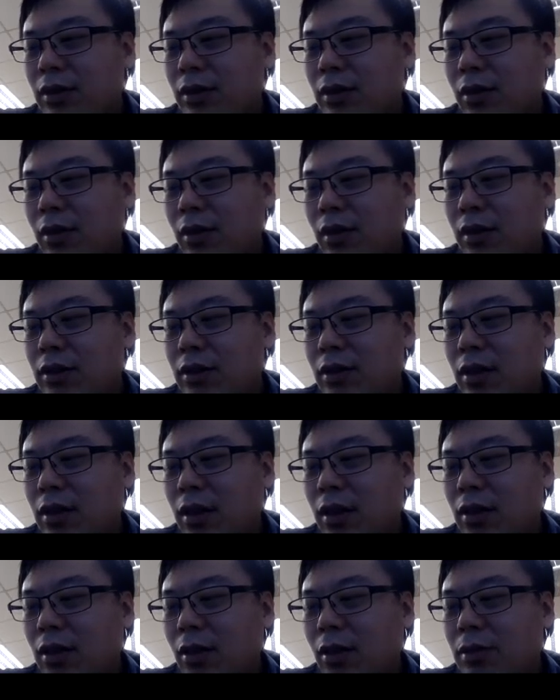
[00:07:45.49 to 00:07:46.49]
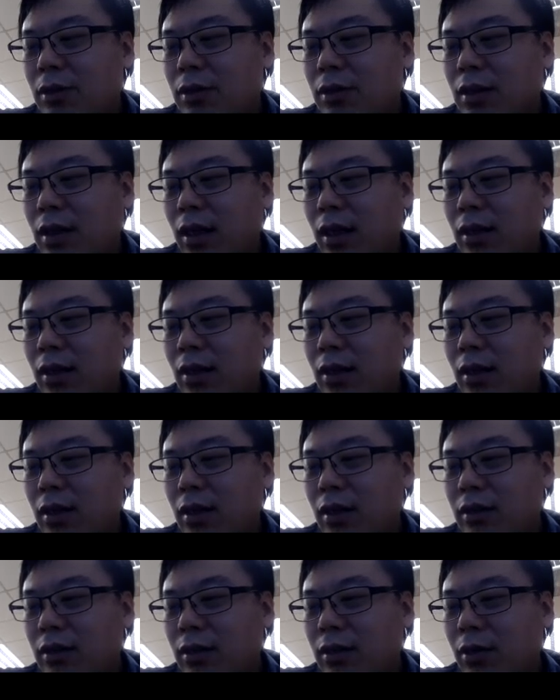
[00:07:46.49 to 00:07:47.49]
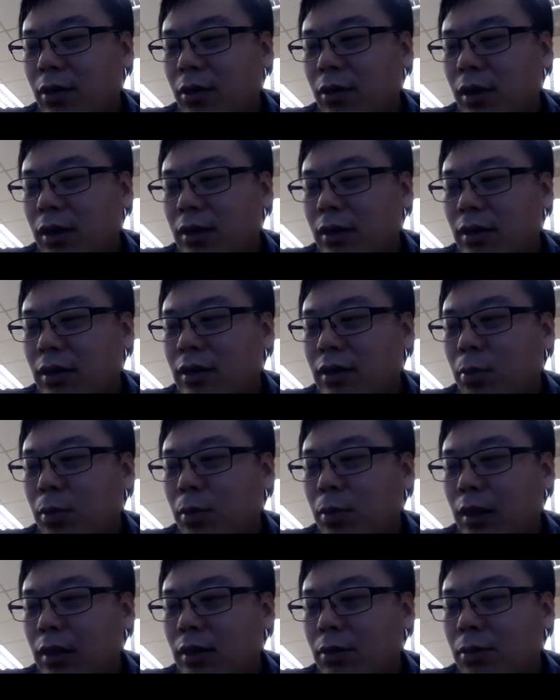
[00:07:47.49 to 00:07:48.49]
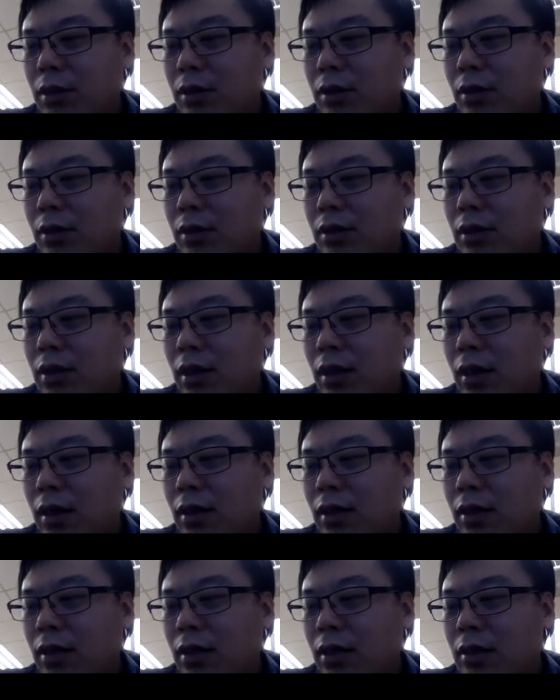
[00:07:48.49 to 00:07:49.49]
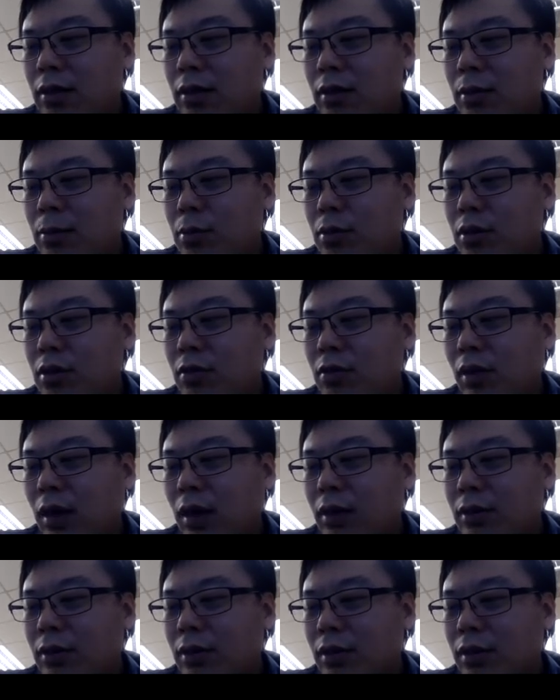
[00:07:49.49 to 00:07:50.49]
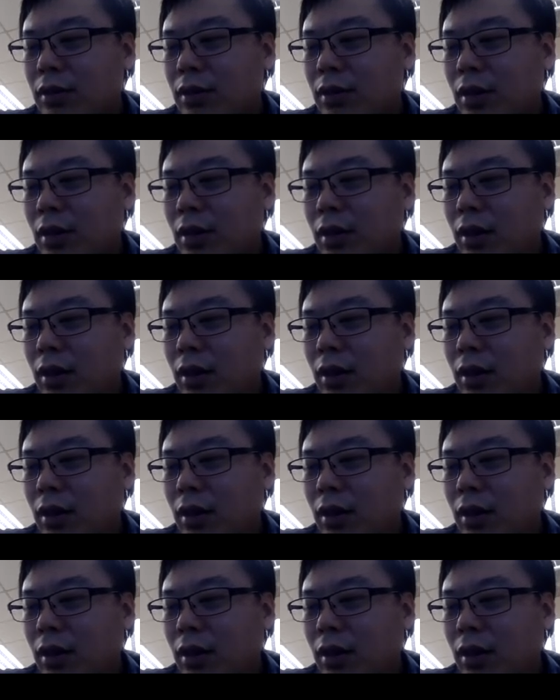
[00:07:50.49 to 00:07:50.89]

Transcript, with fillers: So instead of study this crazy space, we just study these smooth functions